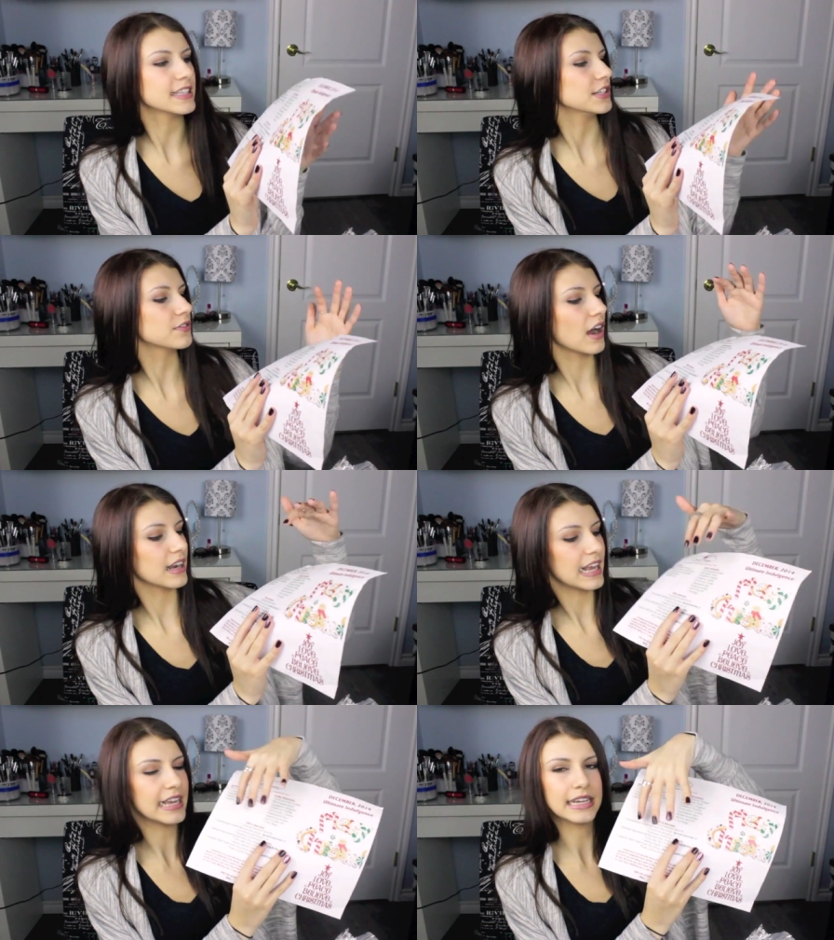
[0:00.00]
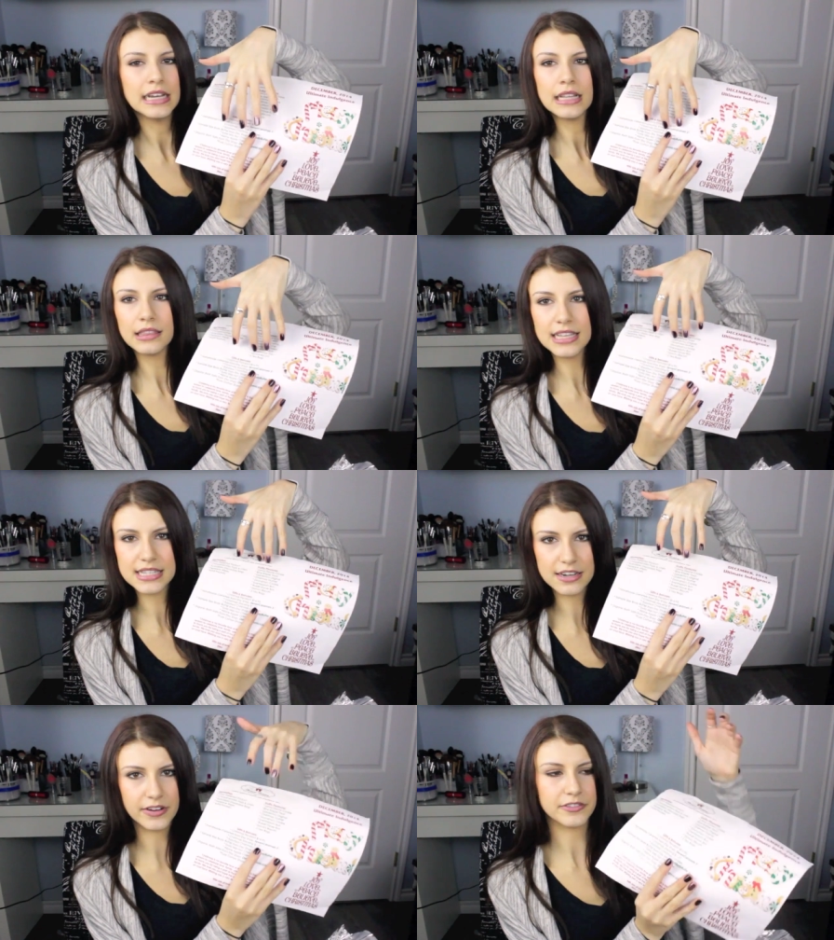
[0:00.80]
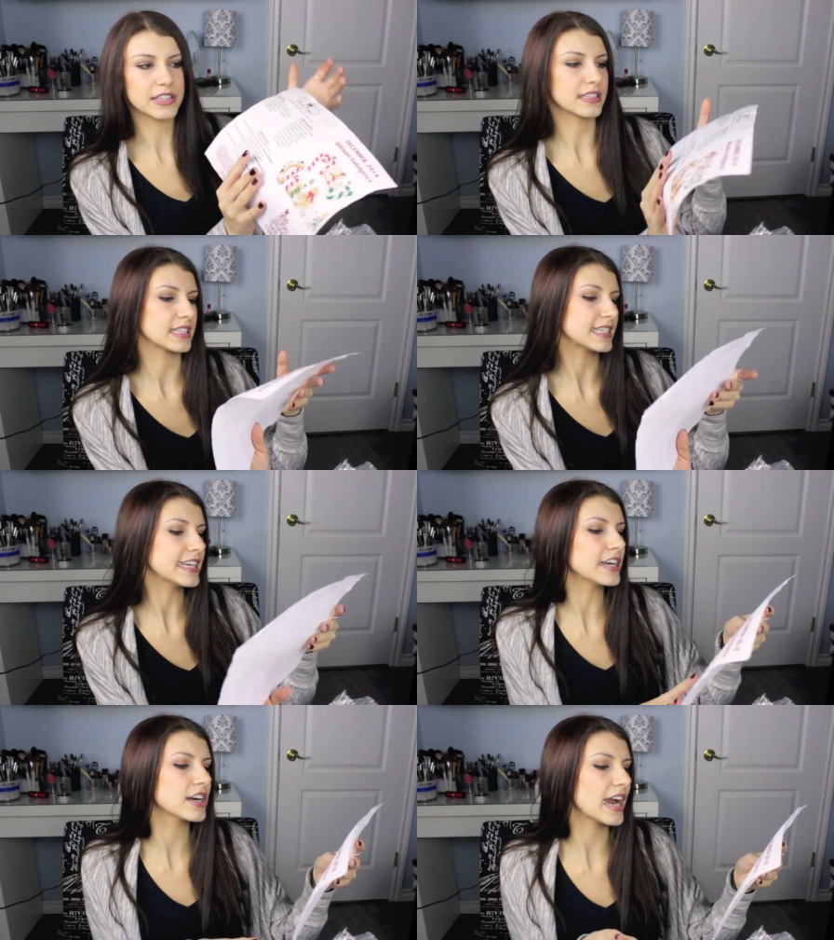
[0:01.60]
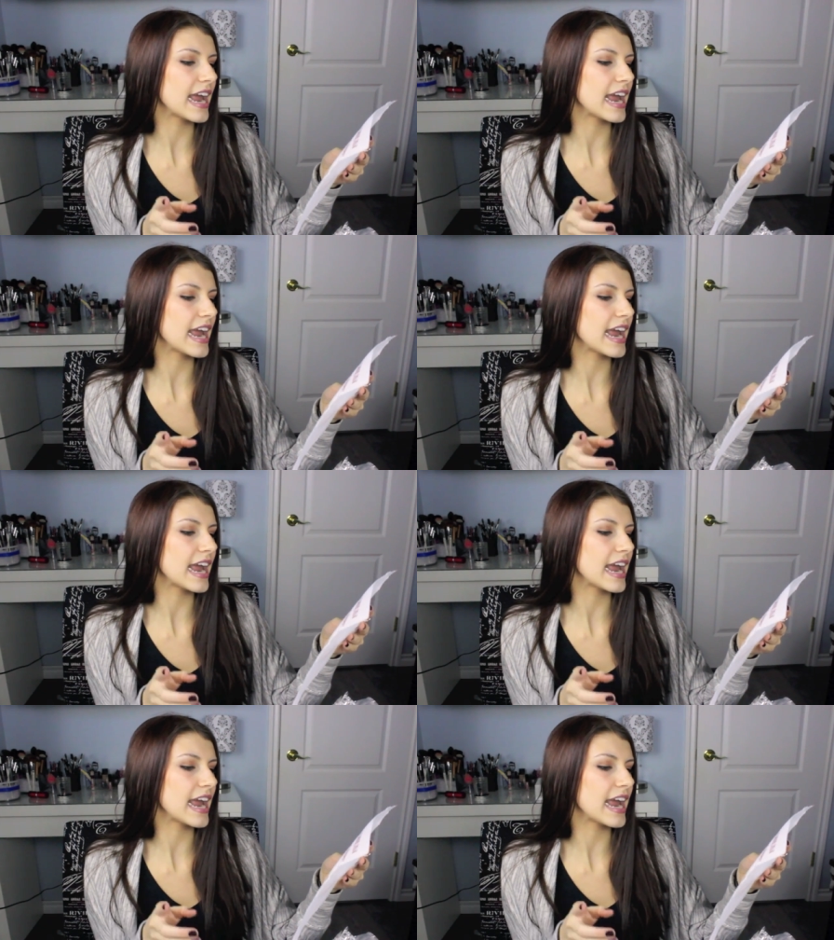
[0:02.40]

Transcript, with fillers: and then you've got a list of everything that's here,